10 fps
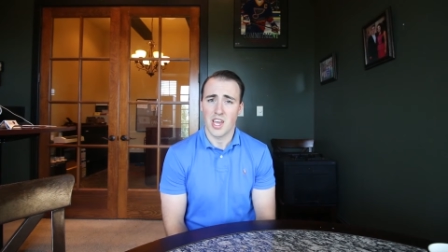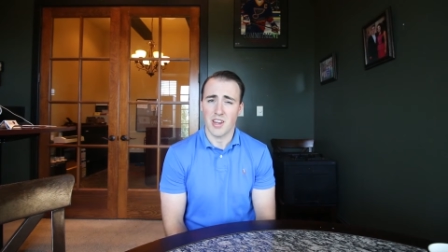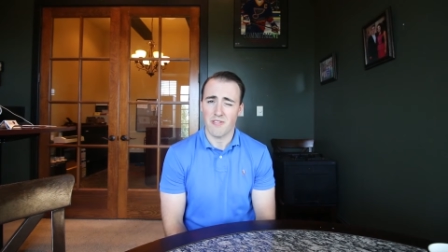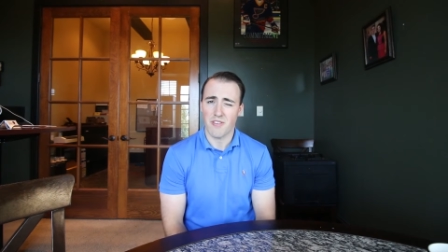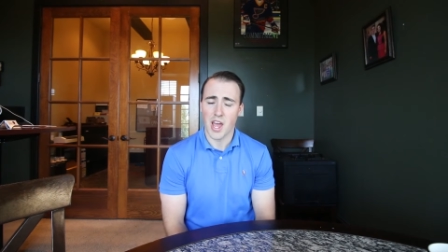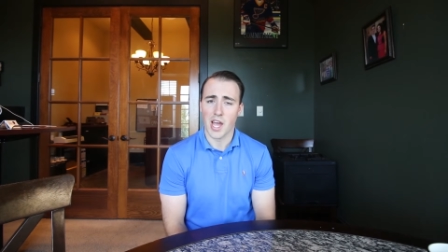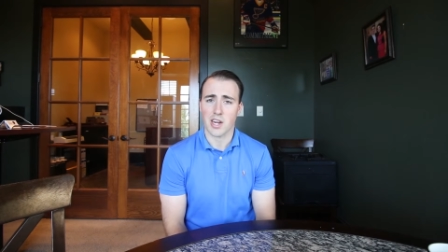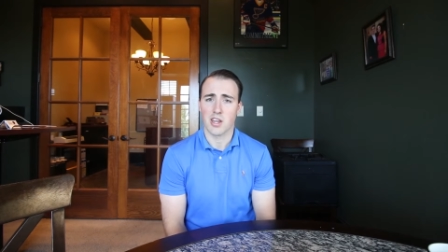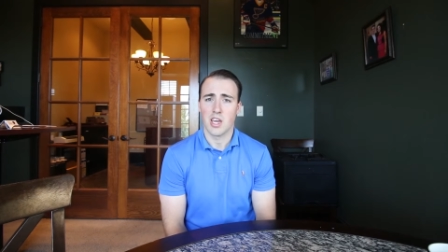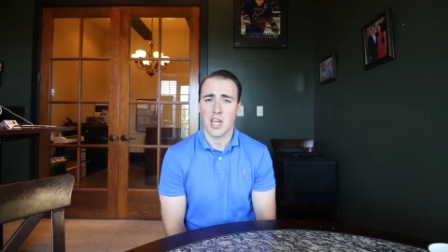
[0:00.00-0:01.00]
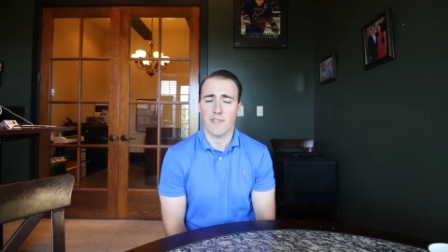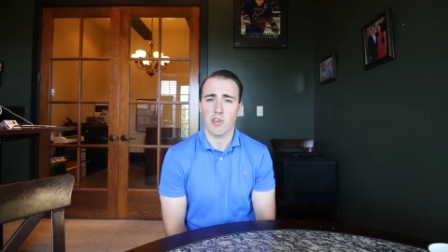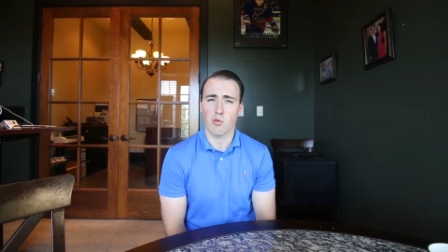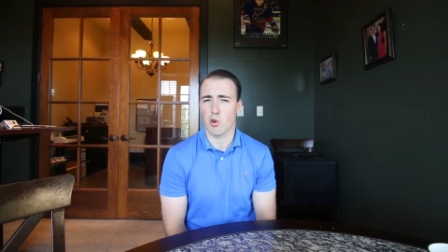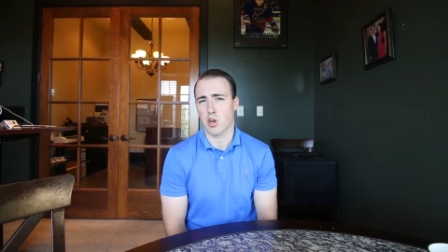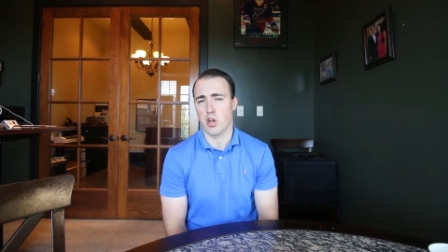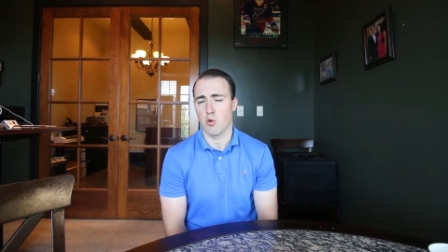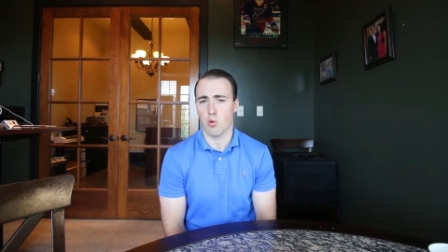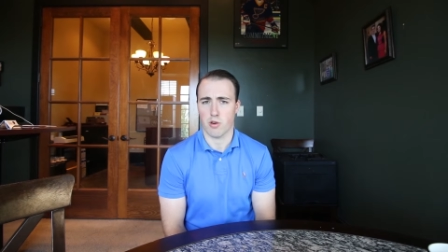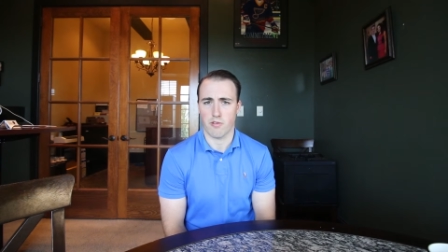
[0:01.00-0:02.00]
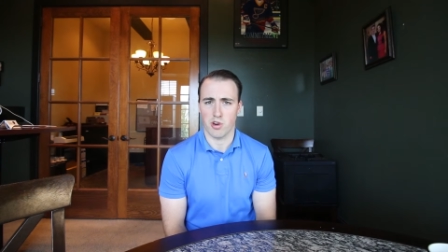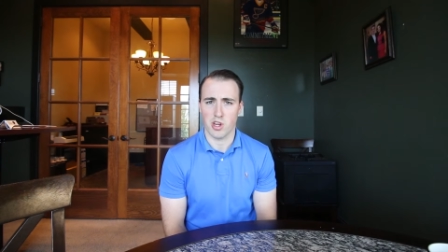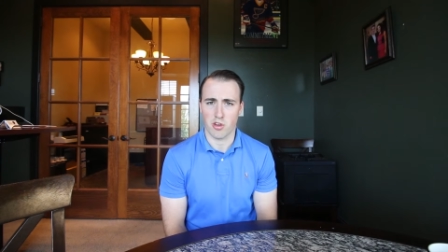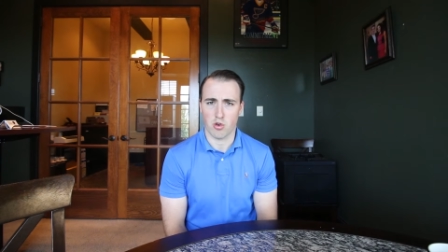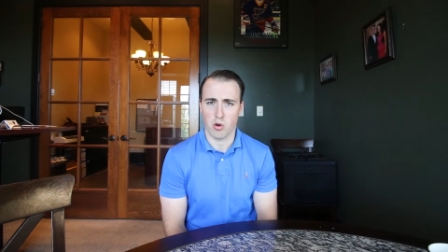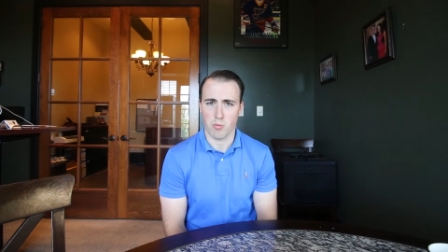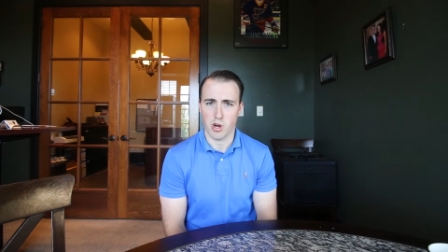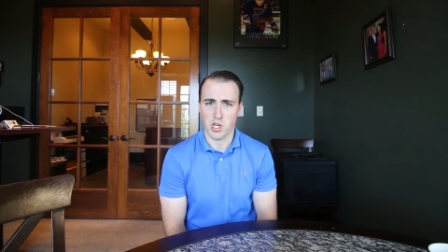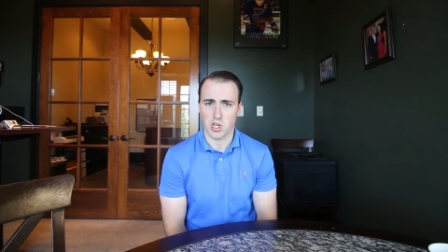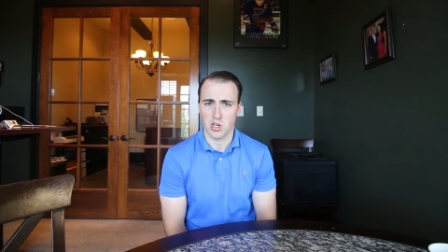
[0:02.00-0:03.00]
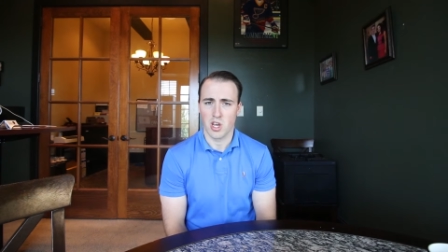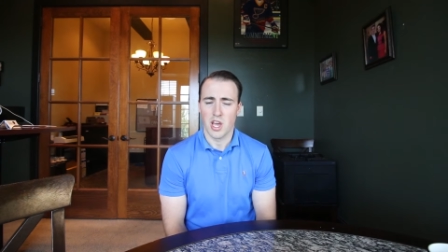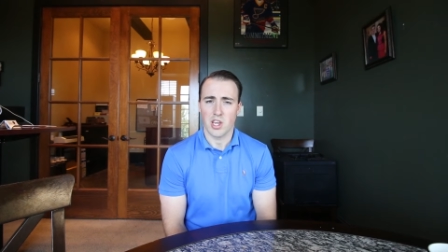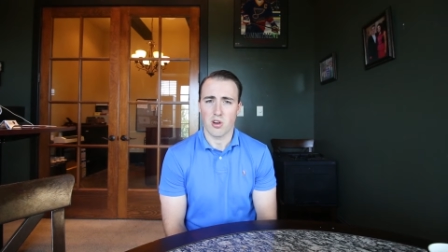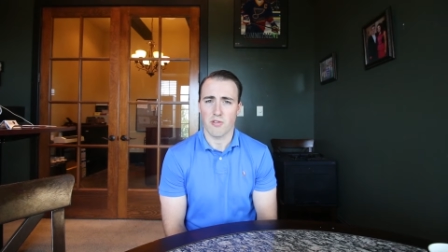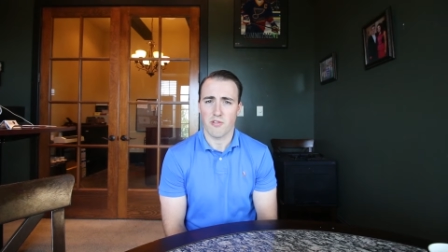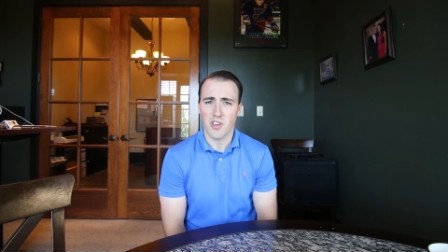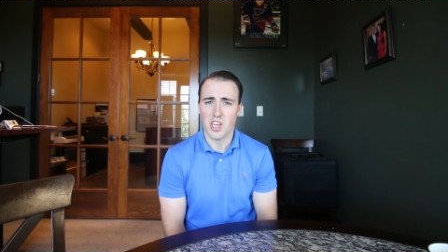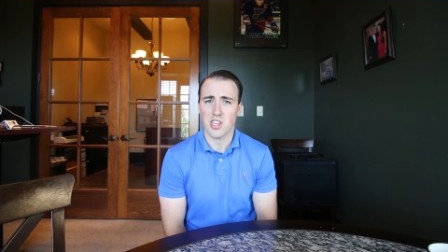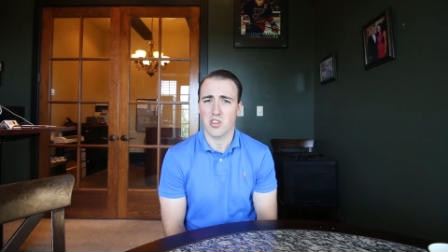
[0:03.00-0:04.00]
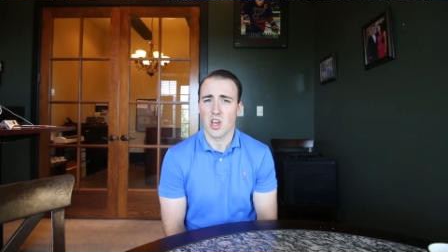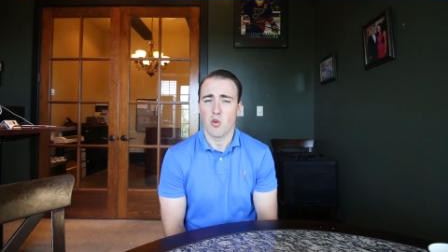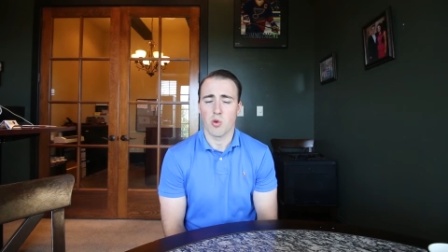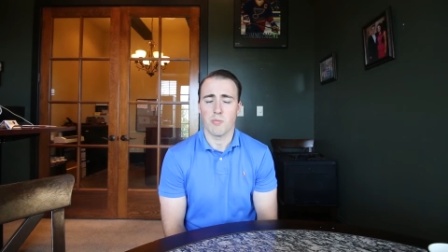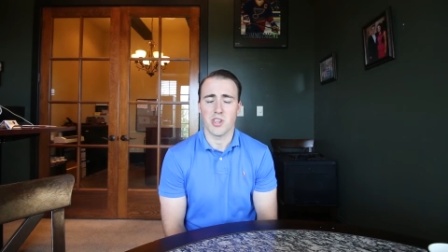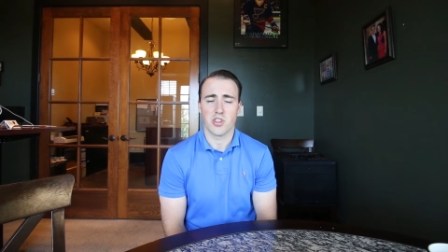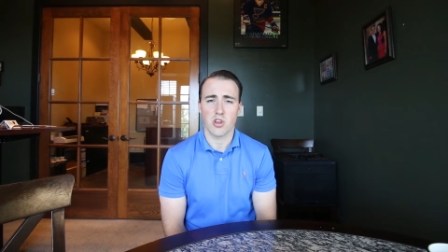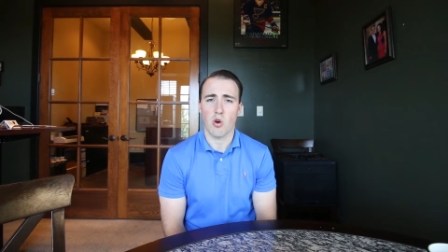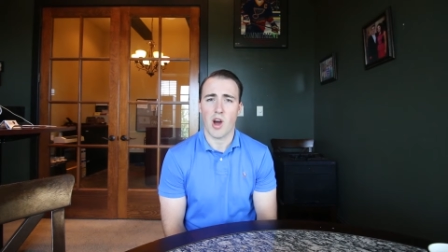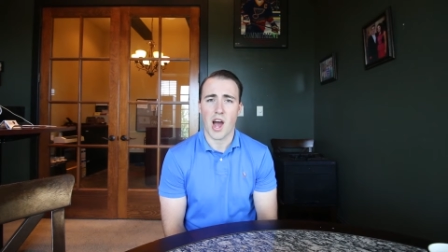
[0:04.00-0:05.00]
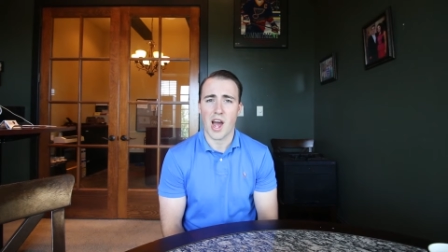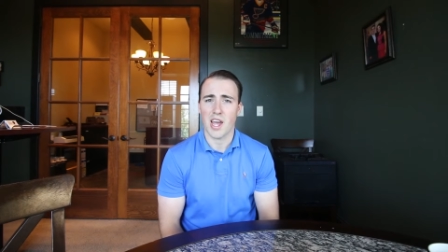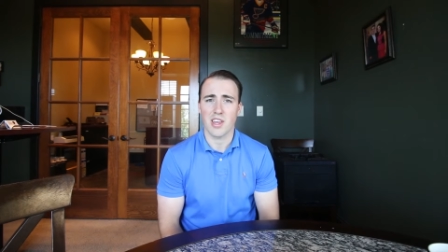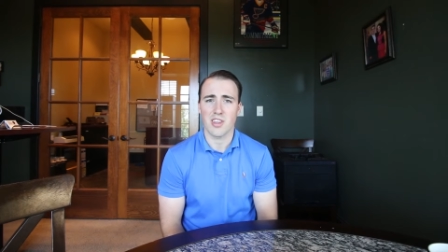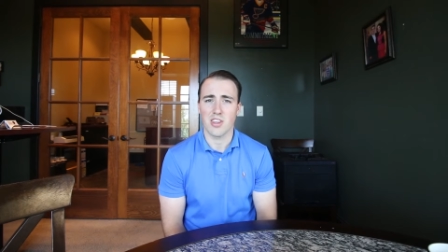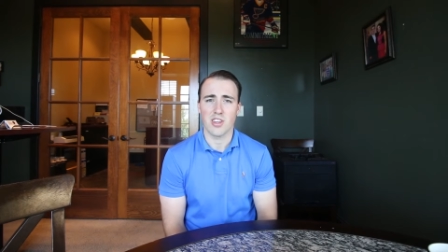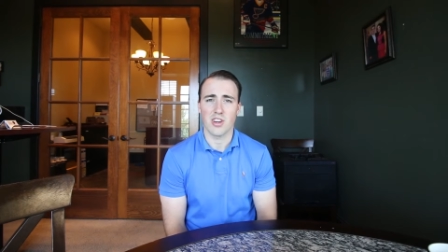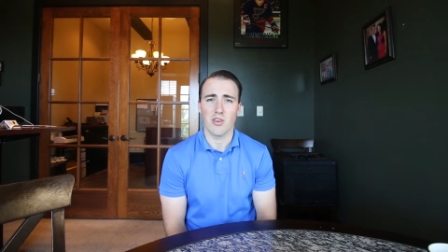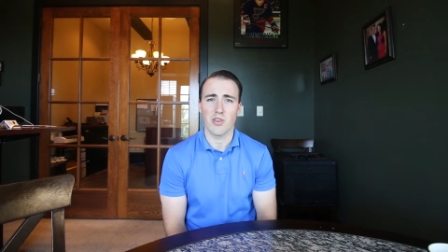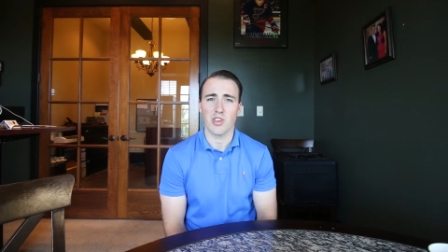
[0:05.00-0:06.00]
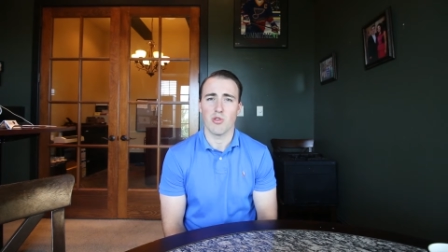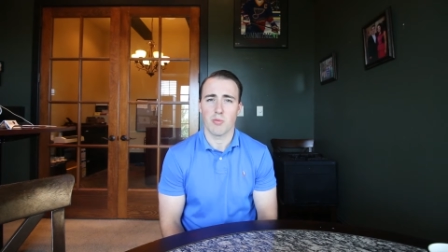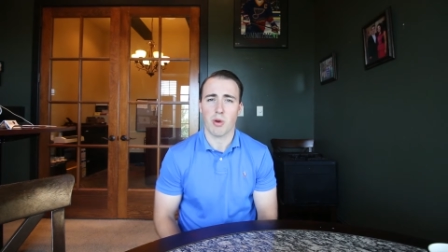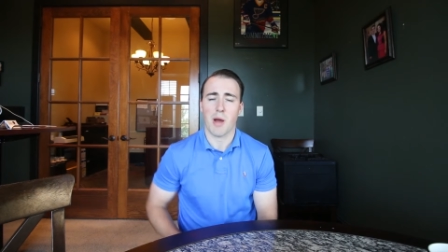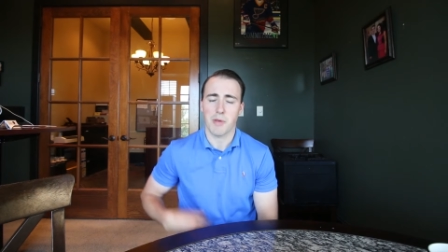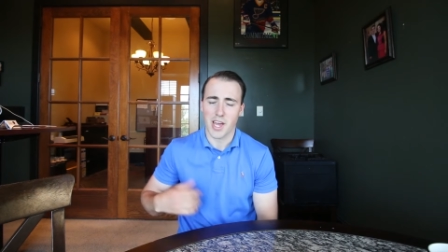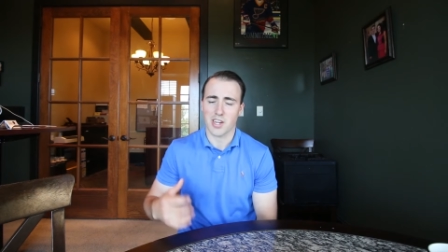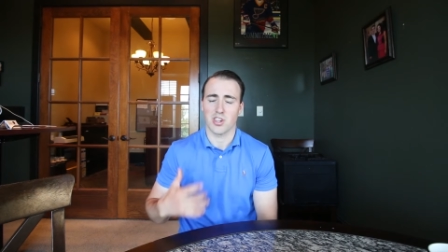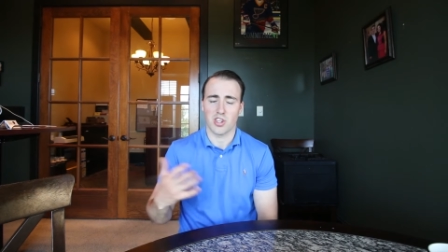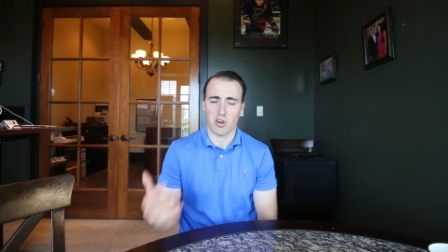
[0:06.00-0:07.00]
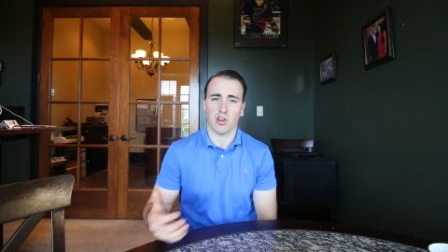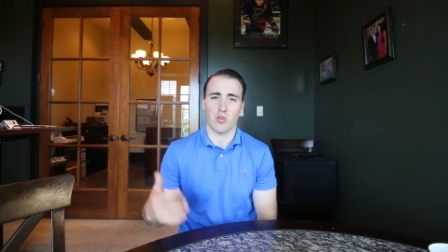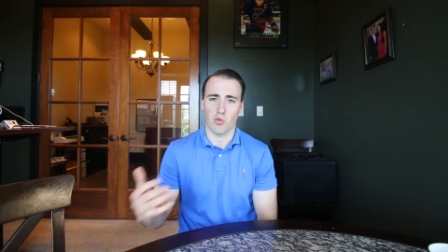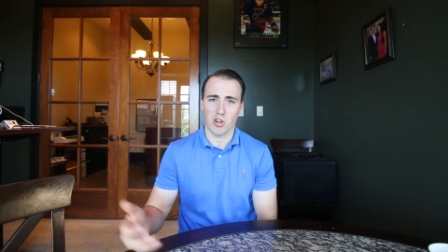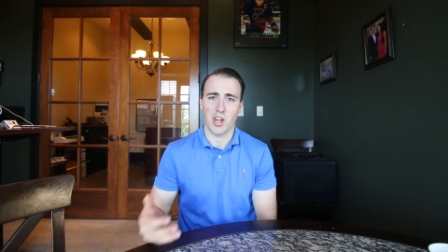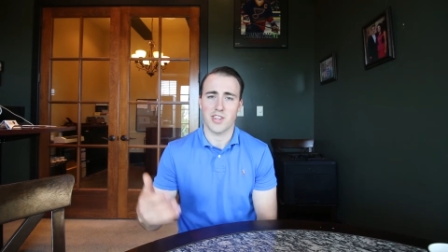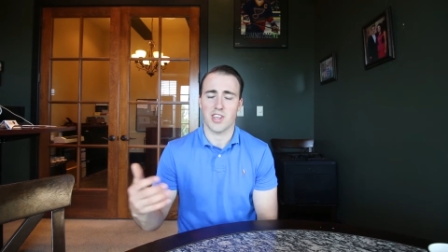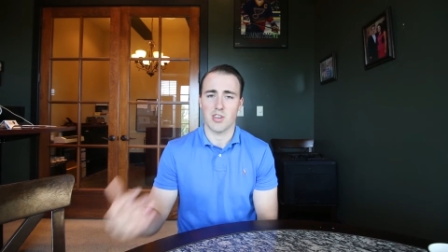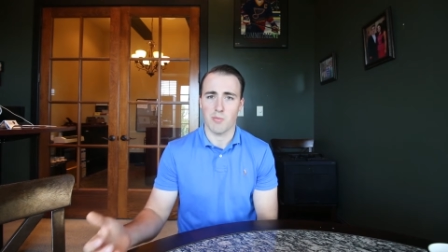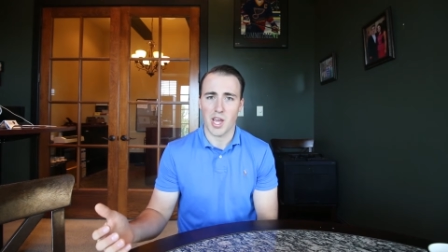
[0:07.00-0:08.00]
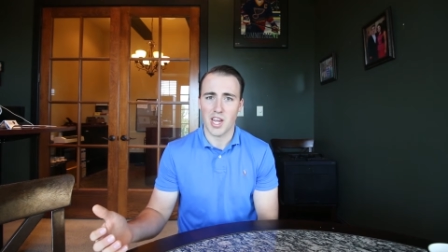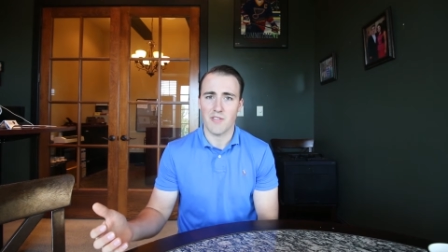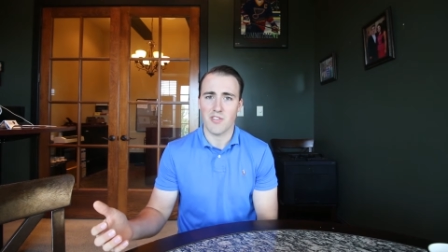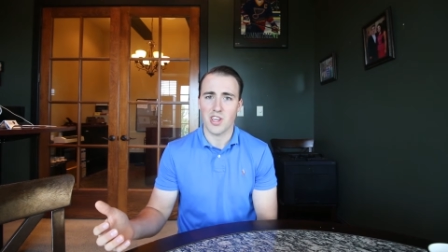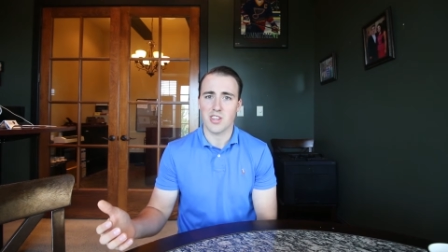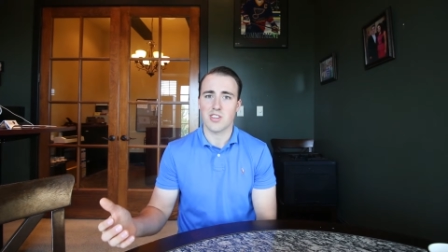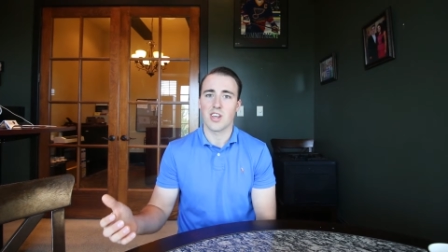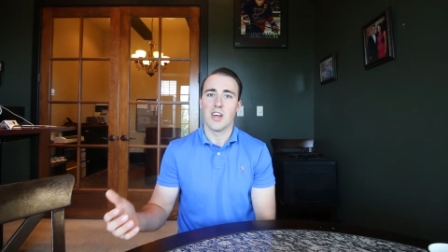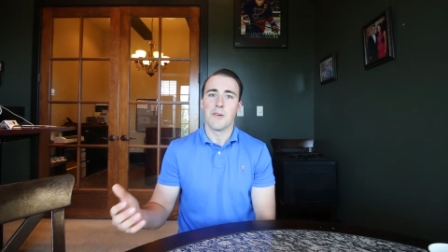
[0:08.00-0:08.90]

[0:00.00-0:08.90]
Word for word: In fact, if you were to go work for another corporation, your fees would be so high, you know, you would probably actually start to realize that you paid fees.